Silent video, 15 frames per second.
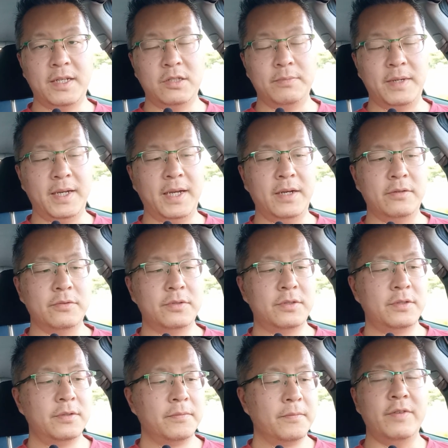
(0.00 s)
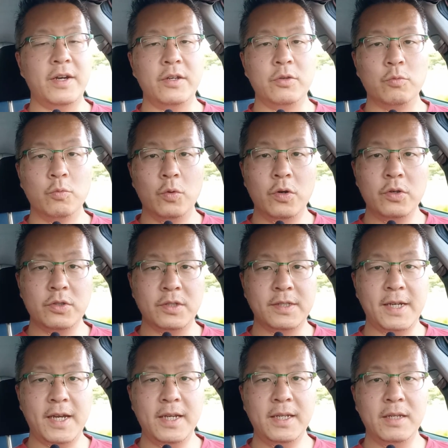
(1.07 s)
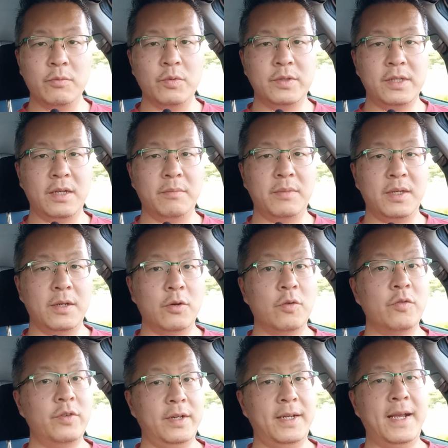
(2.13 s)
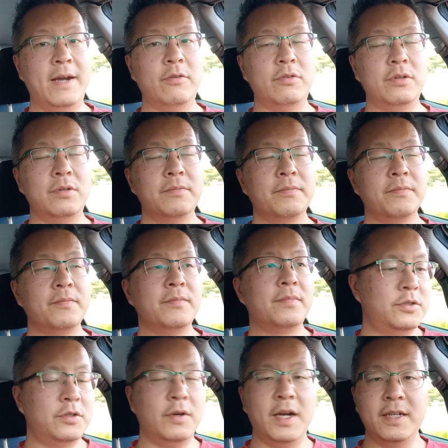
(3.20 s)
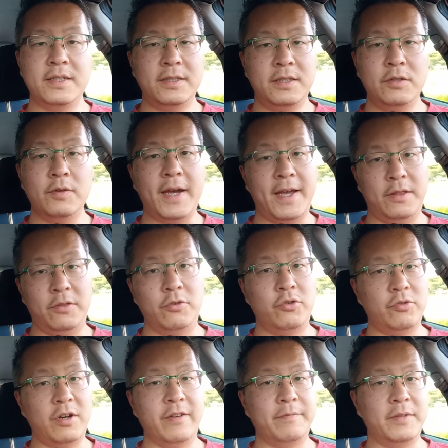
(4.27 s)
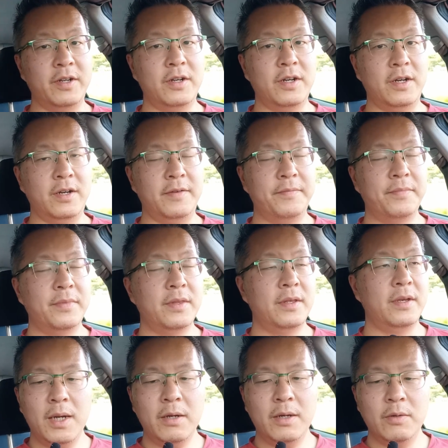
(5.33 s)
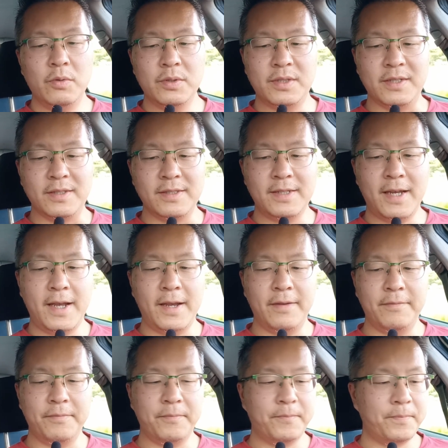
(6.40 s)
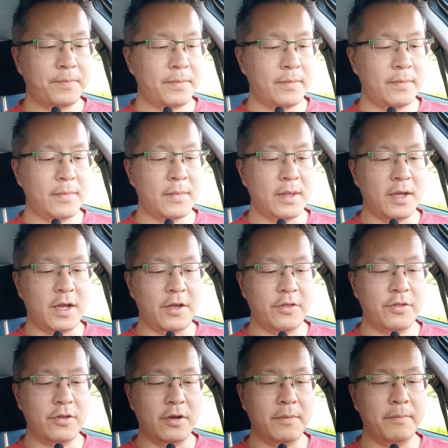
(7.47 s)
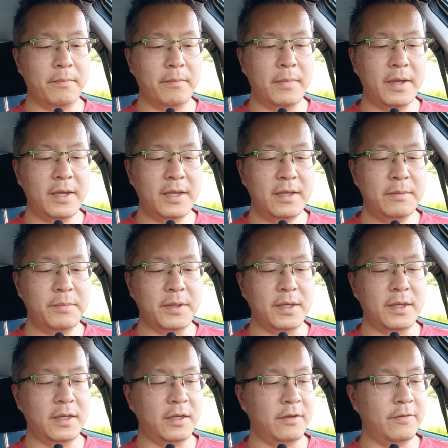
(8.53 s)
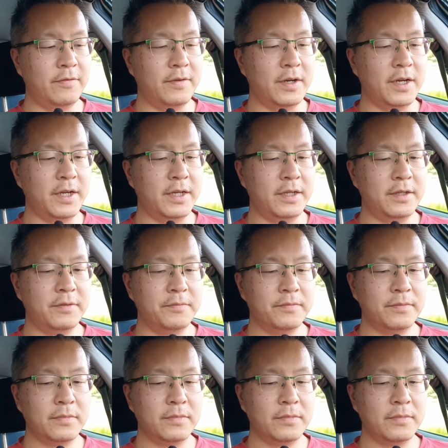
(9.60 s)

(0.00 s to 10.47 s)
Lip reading: to my house. If I had to walk to town, it would take me over an hour. So I still had to drive my car. While I was in town, I thought maybe if I